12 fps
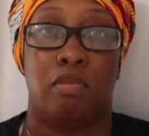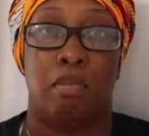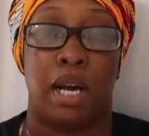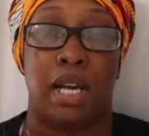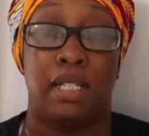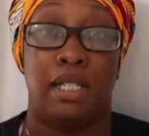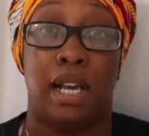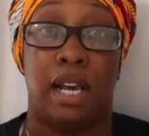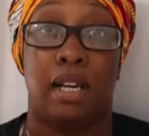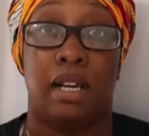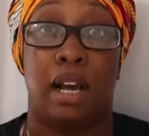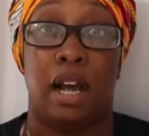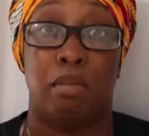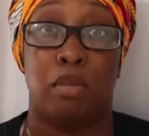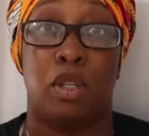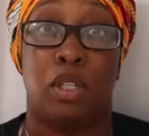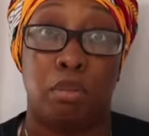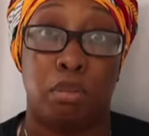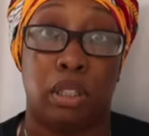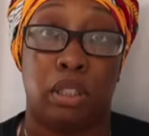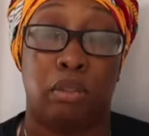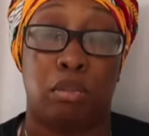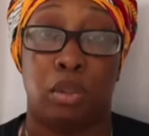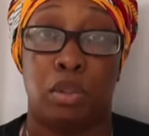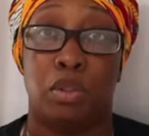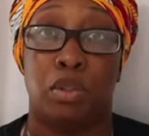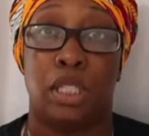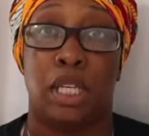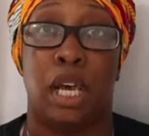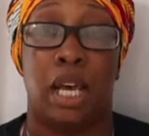my deck, I'm going to put the rose,